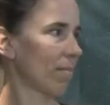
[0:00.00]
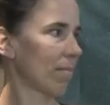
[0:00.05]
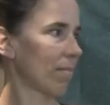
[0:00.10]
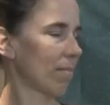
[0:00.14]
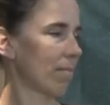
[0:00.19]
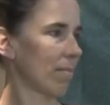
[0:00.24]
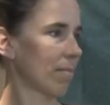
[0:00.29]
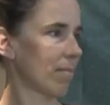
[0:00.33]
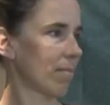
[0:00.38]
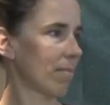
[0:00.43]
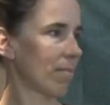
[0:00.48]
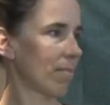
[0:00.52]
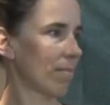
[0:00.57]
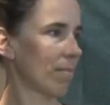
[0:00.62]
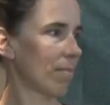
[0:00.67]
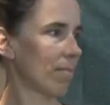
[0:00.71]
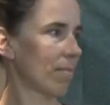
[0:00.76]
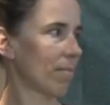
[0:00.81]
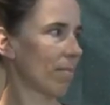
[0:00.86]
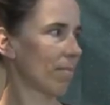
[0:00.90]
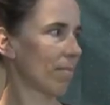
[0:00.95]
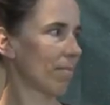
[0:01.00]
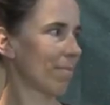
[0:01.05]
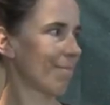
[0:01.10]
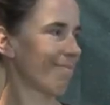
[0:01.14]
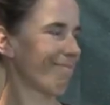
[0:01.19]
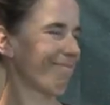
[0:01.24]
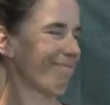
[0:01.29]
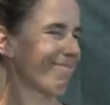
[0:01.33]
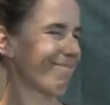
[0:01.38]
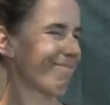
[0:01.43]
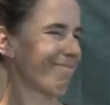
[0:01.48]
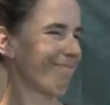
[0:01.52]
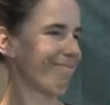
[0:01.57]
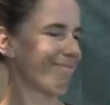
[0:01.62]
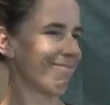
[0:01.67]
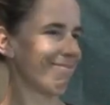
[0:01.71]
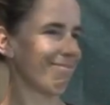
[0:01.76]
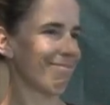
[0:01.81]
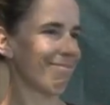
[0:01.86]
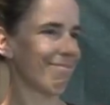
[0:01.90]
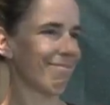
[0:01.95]

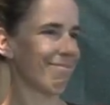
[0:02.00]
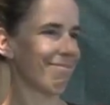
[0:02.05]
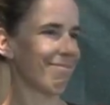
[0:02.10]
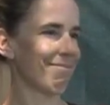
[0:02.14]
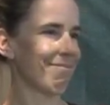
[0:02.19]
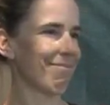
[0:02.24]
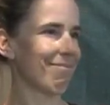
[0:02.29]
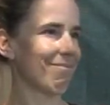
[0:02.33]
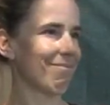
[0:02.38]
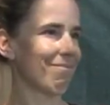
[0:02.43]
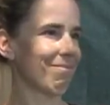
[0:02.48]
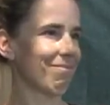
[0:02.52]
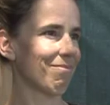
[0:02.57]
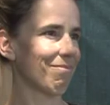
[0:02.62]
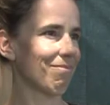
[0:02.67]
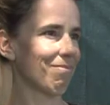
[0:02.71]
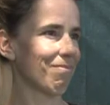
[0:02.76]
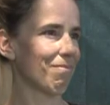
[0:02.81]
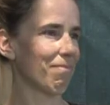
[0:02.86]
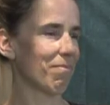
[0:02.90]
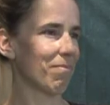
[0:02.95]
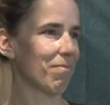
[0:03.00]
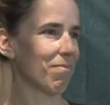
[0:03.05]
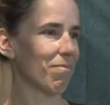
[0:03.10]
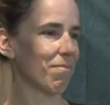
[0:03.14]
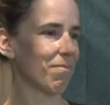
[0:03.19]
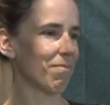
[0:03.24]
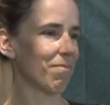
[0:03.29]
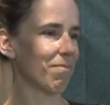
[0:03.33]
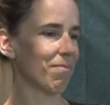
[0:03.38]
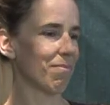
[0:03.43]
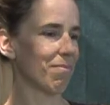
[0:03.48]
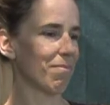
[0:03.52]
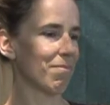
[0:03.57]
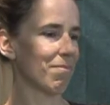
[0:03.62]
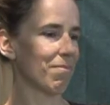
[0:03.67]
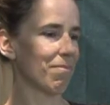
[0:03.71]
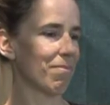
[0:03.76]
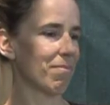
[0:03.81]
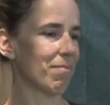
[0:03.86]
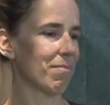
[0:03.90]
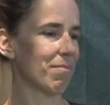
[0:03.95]

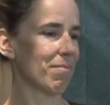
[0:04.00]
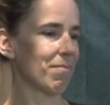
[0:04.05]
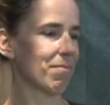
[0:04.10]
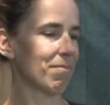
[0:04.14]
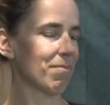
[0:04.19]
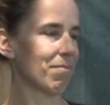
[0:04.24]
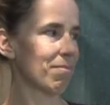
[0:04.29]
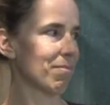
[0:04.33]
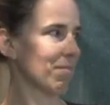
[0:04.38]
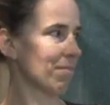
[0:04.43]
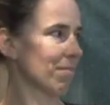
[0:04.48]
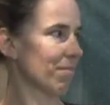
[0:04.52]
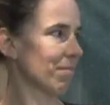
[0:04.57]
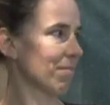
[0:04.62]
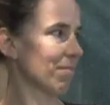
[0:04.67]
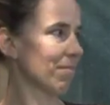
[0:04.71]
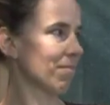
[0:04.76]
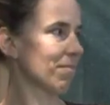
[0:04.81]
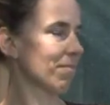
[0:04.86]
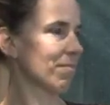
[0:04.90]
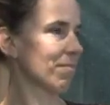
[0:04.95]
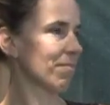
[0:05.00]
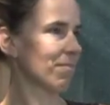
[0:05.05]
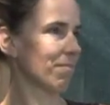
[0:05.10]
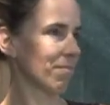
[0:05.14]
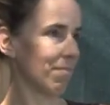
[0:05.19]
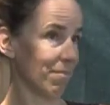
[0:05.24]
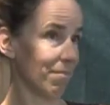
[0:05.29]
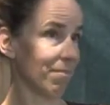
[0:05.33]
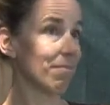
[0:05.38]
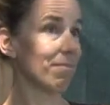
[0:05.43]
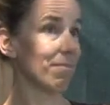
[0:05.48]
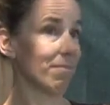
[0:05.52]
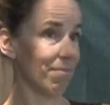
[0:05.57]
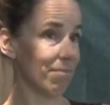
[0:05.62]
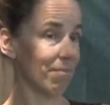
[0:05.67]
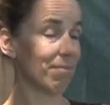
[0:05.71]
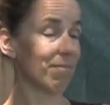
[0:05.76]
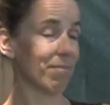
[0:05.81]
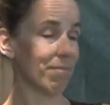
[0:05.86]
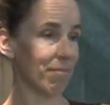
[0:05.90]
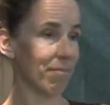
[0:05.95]

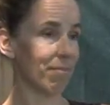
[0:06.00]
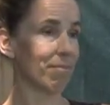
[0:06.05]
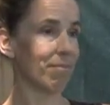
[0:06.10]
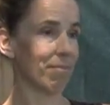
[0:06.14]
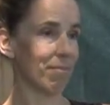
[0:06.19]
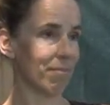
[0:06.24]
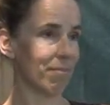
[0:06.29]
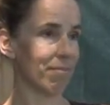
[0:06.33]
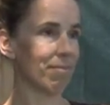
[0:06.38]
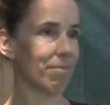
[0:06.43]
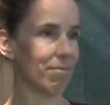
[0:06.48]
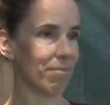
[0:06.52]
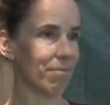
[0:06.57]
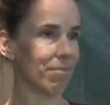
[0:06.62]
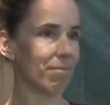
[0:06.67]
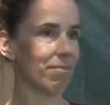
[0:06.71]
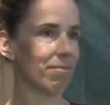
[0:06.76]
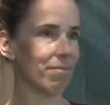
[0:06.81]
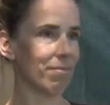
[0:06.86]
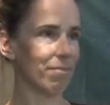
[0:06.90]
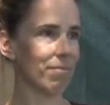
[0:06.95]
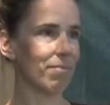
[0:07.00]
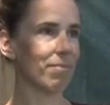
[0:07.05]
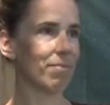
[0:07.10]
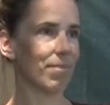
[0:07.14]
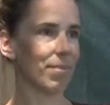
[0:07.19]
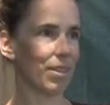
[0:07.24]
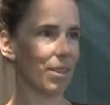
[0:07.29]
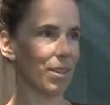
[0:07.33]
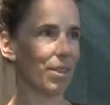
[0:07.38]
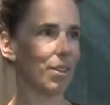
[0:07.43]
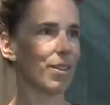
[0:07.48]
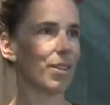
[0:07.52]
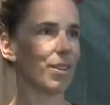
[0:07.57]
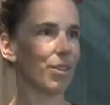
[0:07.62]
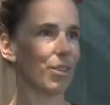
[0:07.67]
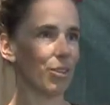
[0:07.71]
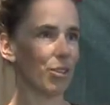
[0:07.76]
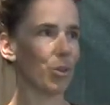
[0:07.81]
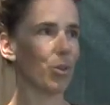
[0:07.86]
(silent)